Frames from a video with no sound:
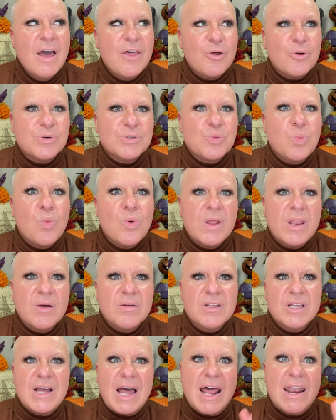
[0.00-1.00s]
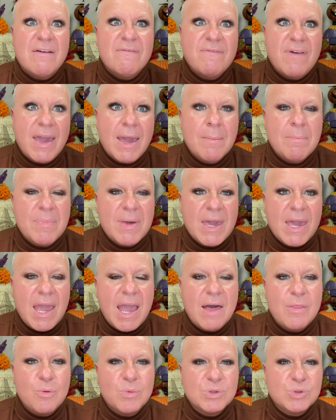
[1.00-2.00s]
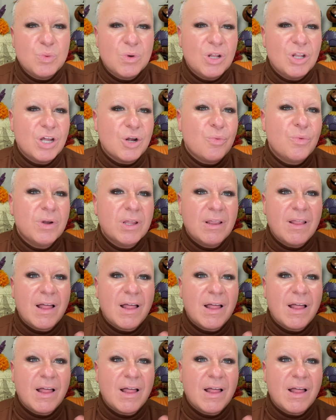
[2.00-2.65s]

There was one that looked kind of vampy and there was one that looked really